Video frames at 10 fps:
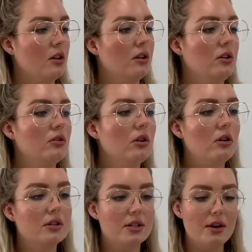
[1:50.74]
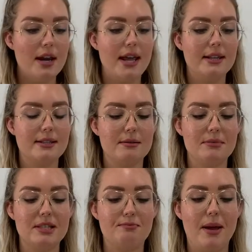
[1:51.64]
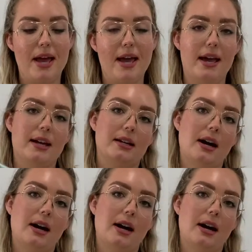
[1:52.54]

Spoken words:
You'll also need some spare